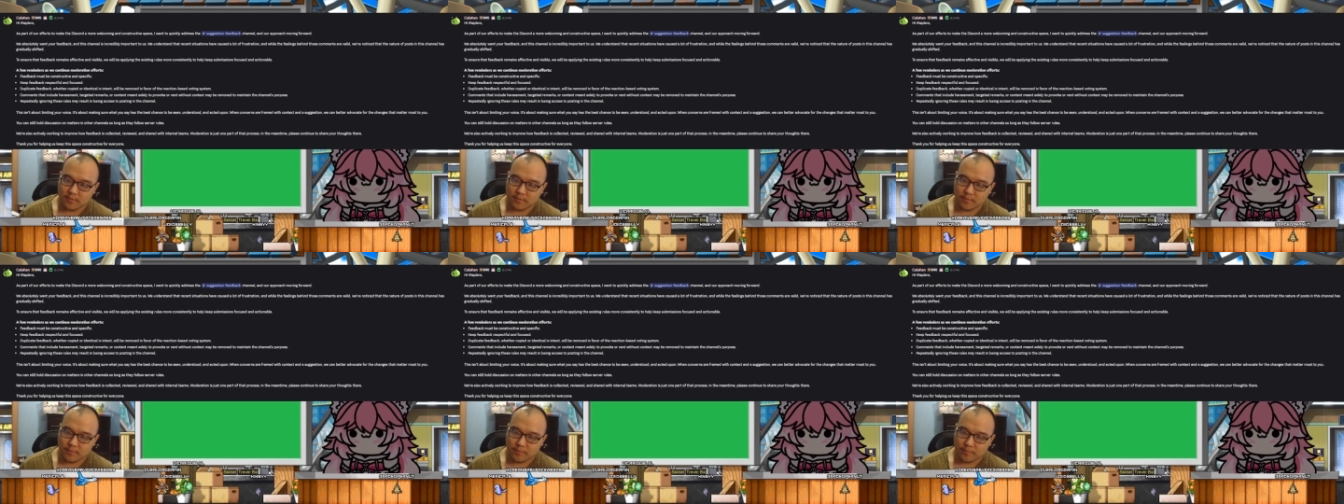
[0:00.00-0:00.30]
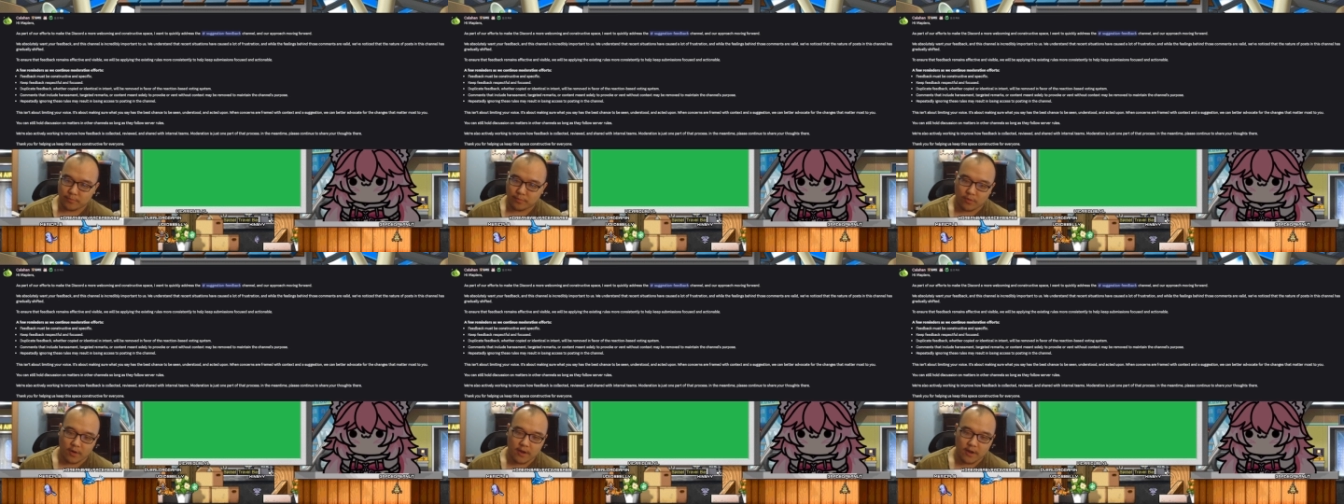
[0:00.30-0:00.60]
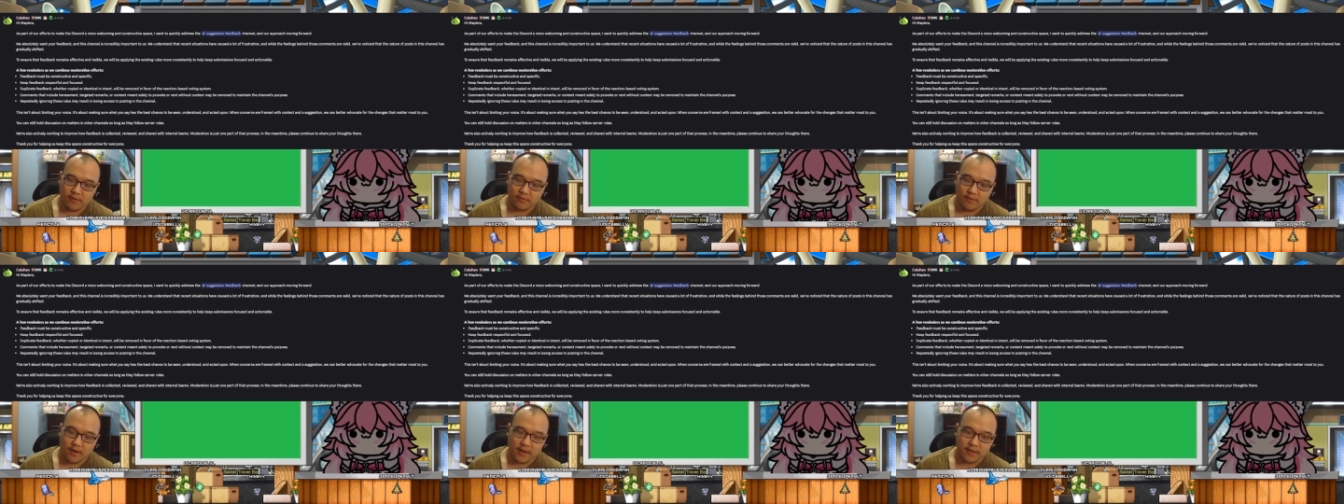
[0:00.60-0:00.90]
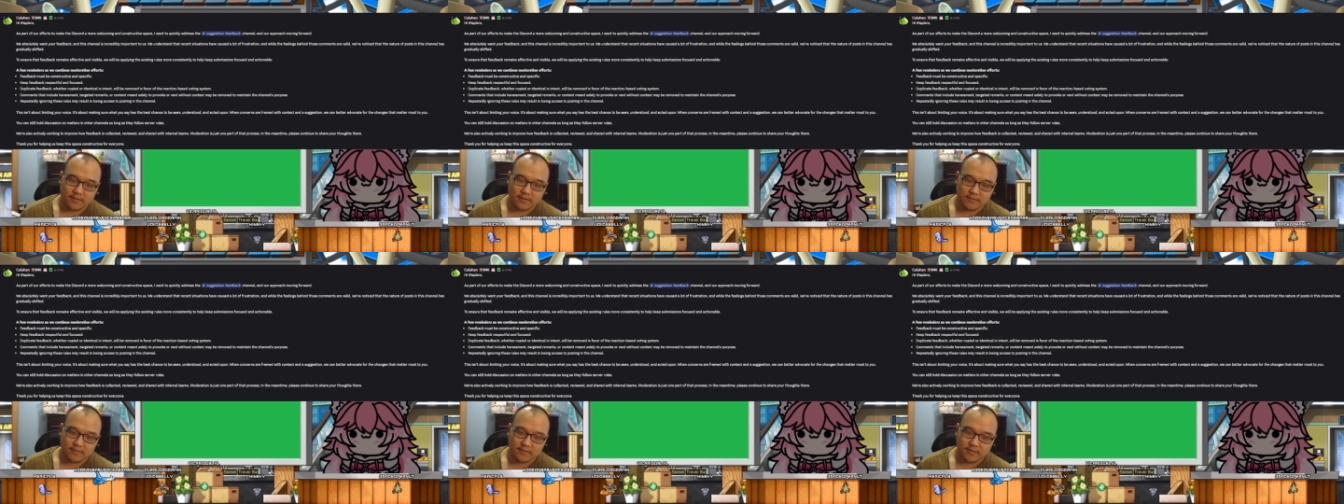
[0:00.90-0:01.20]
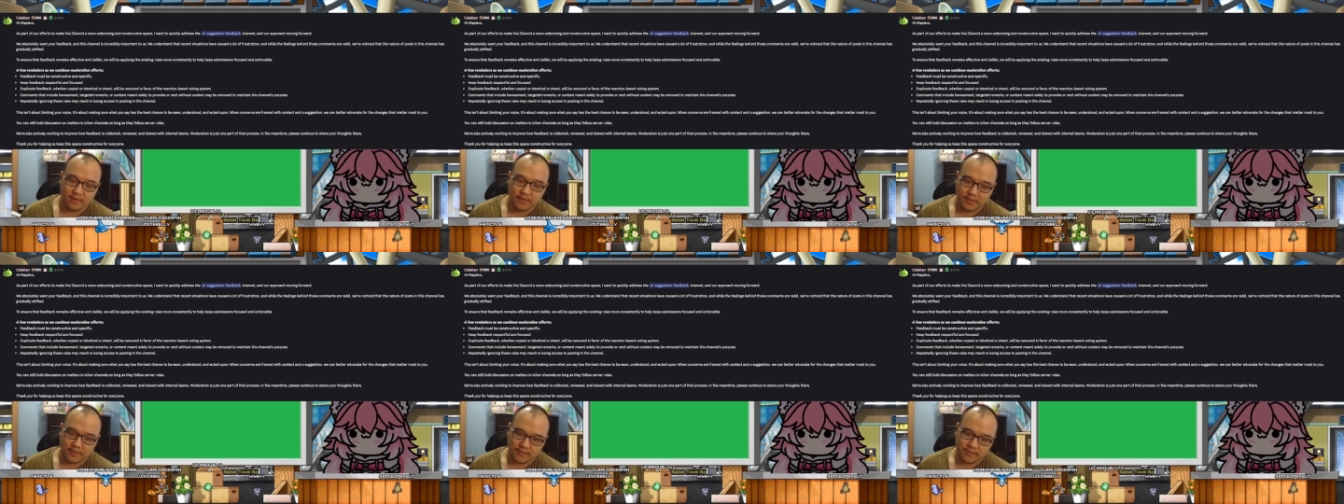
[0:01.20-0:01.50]
brain rot
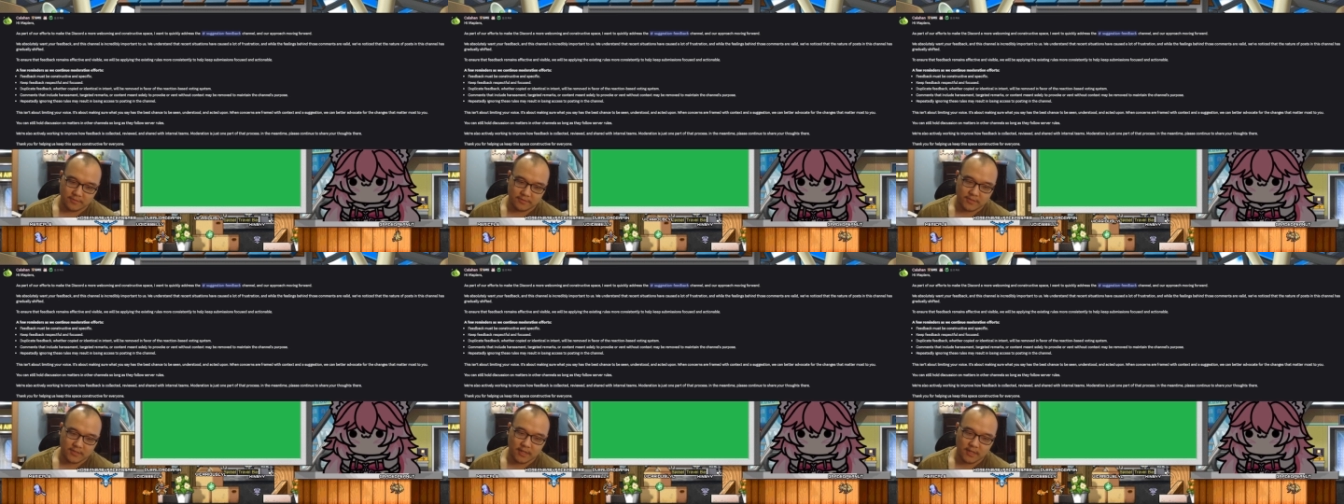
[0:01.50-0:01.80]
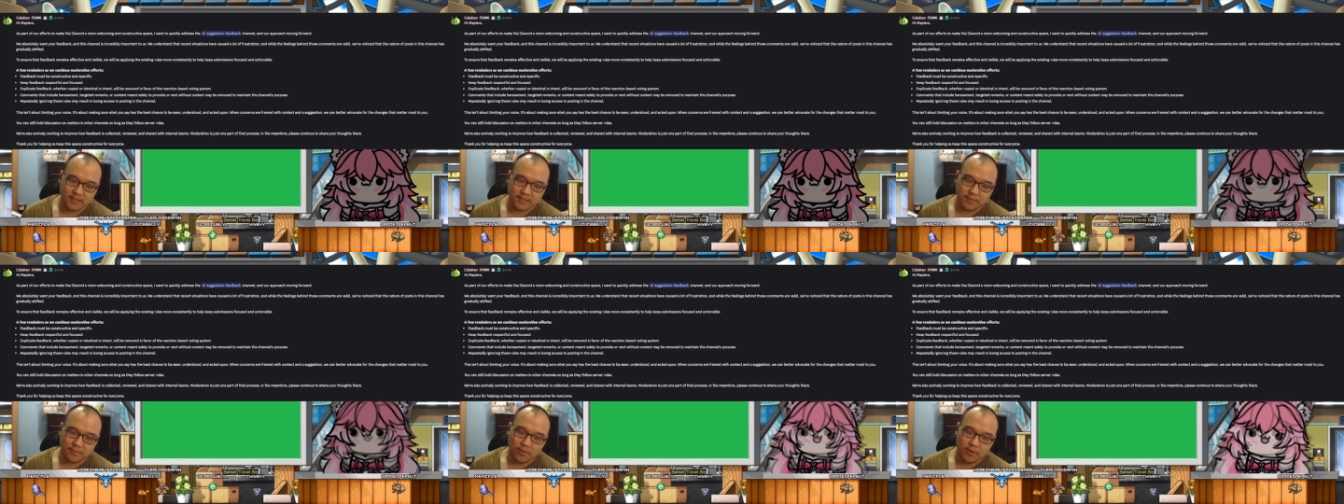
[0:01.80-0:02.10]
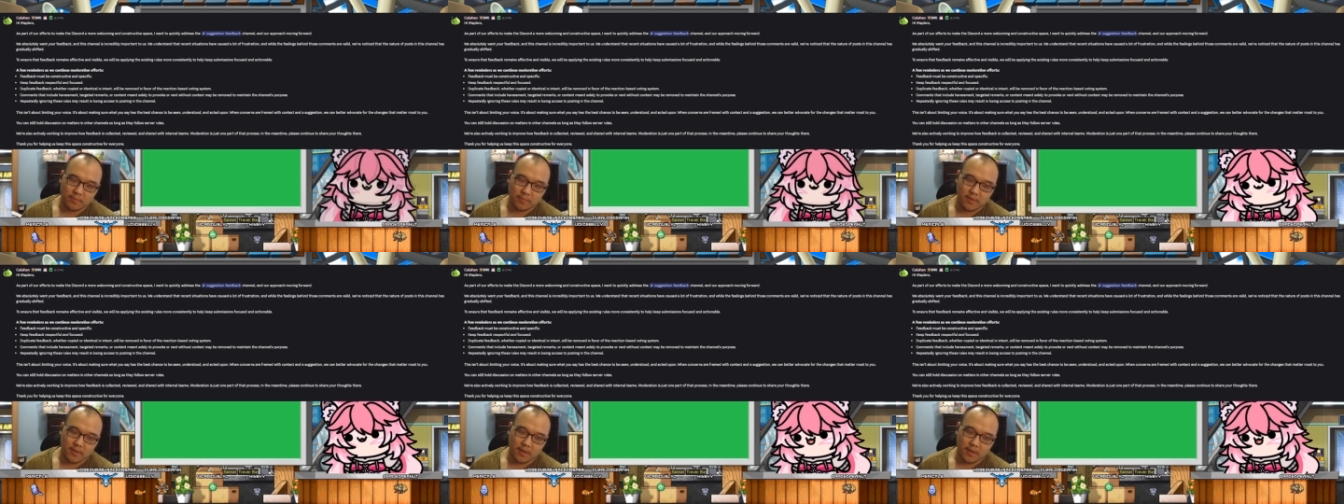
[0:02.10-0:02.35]
is essentially